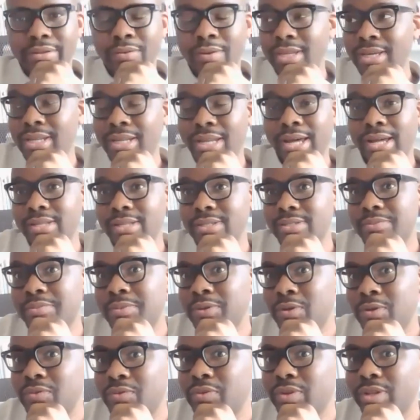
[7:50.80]
no, I think it lands
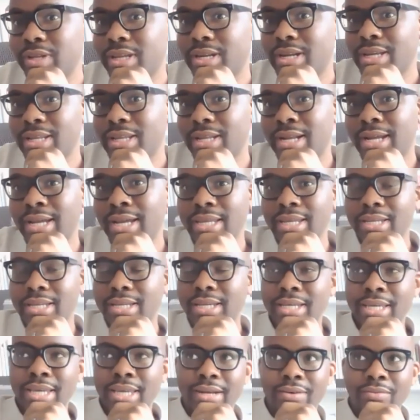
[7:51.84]
beautifully, and I and I
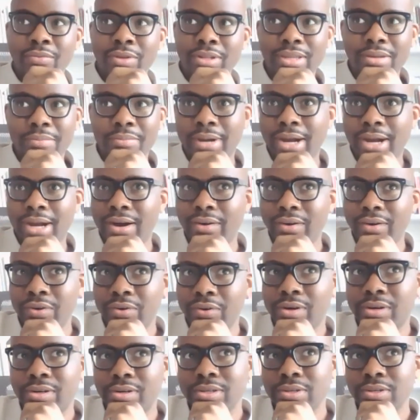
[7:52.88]
again really admire
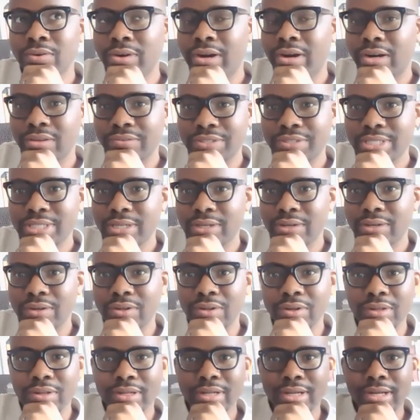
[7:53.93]
your your narrative
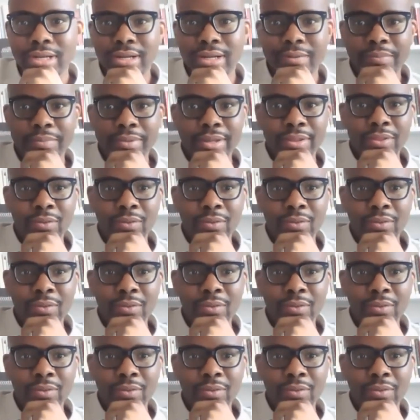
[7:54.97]
skill um,